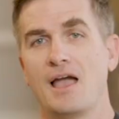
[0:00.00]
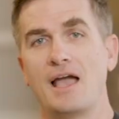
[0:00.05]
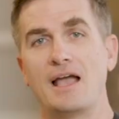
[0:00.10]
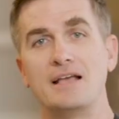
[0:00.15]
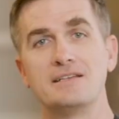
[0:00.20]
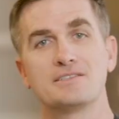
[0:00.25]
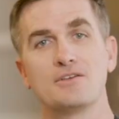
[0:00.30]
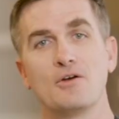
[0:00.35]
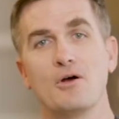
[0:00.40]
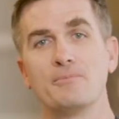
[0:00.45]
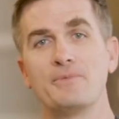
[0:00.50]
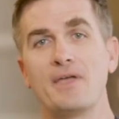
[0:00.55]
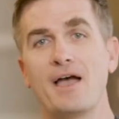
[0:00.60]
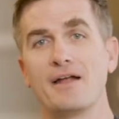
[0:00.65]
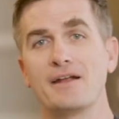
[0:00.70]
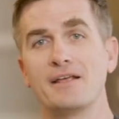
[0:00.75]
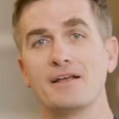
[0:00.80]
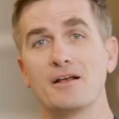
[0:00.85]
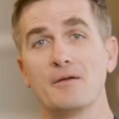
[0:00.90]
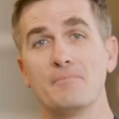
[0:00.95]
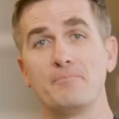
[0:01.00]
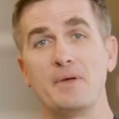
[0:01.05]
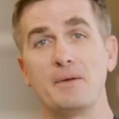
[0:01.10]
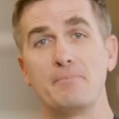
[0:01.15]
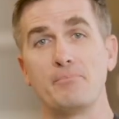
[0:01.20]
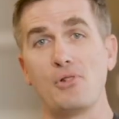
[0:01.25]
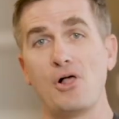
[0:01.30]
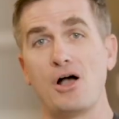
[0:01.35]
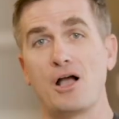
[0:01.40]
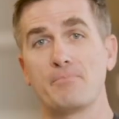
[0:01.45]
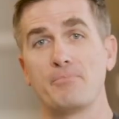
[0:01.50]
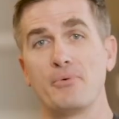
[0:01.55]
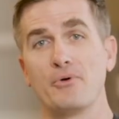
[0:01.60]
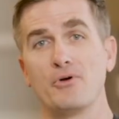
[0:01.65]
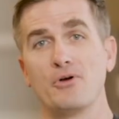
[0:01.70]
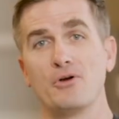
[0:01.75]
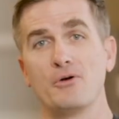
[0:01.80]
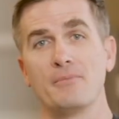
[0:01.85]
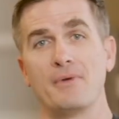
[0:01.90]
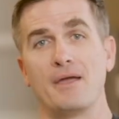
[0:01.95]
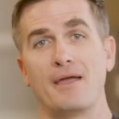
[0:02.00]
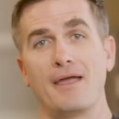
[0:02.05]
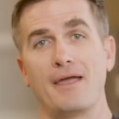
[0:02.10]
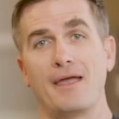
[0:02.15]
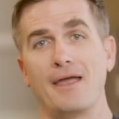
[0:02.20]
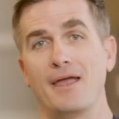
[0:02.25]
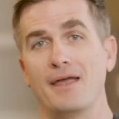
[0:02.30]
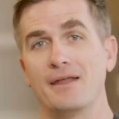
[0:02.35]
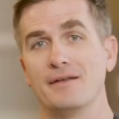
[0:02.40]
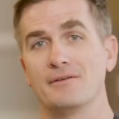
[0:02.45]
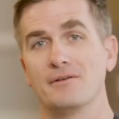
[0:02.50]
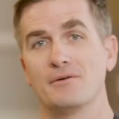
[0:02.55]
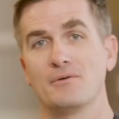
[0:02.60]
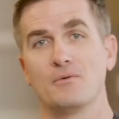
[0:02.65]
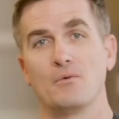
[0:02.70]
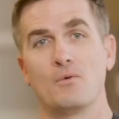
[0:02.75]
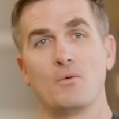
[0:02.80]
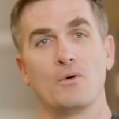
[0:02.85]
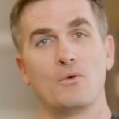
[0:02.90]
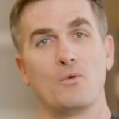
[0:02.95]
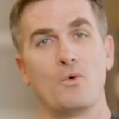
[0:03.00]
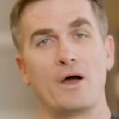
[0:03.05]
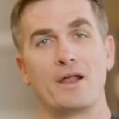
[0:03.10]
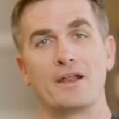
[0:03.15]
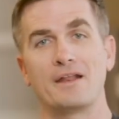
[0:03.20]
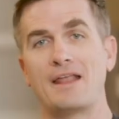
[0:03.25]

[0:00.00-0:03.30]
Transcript: Hey, so I'm down here at BitBlock Boom, and what